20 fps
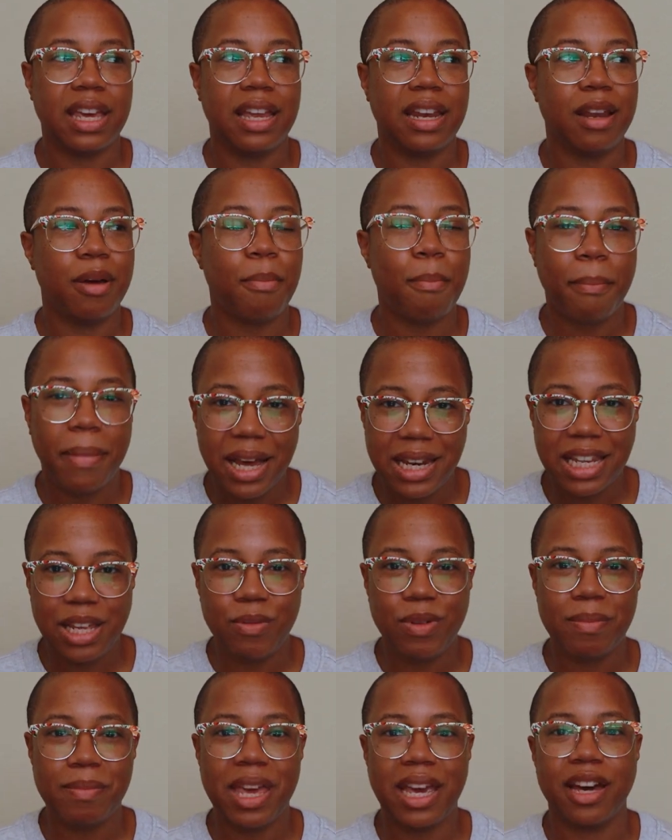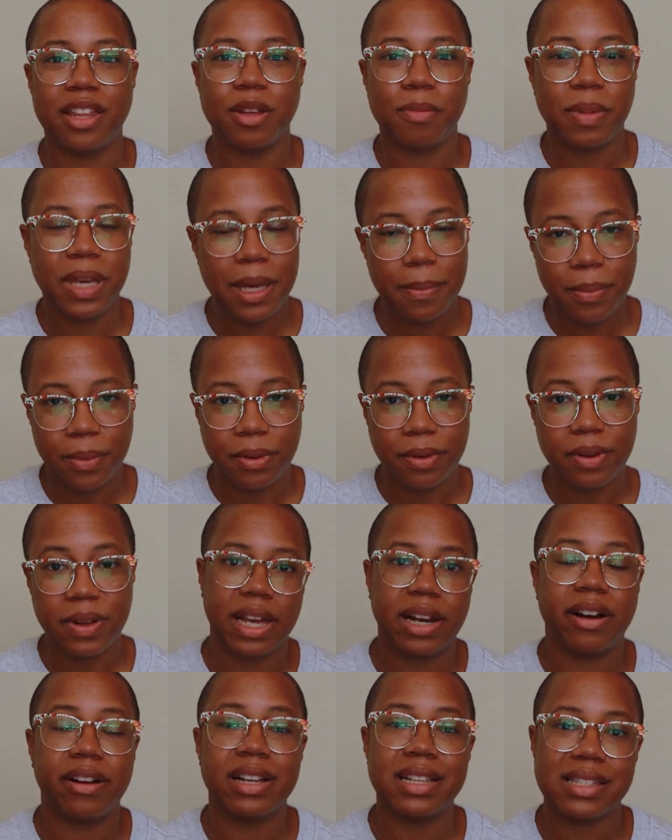and money we make other people,
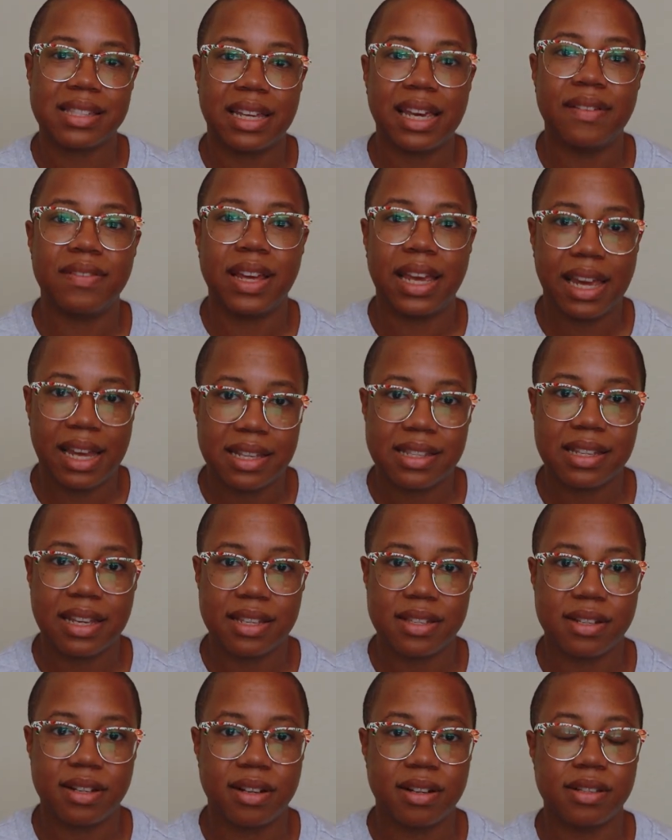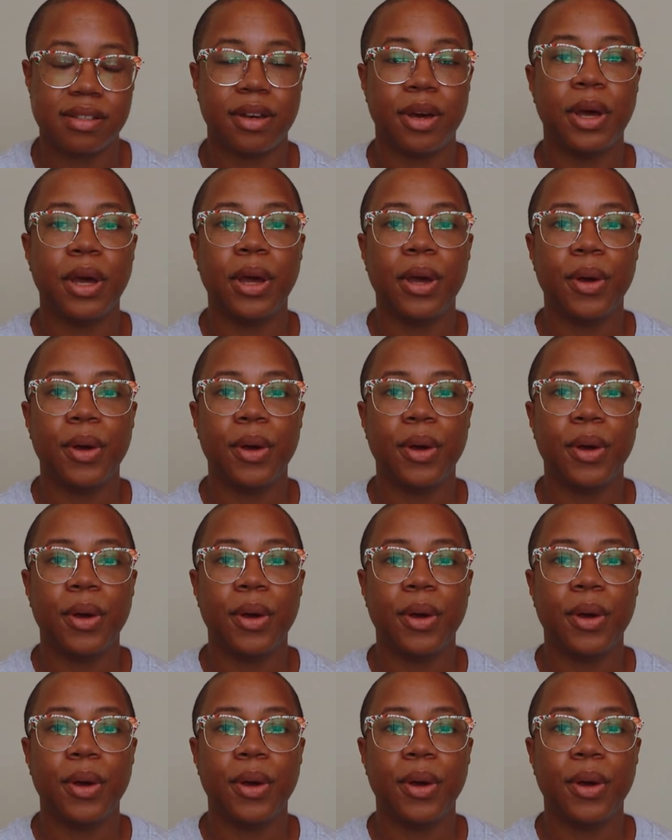right? Our enslaved ancestors.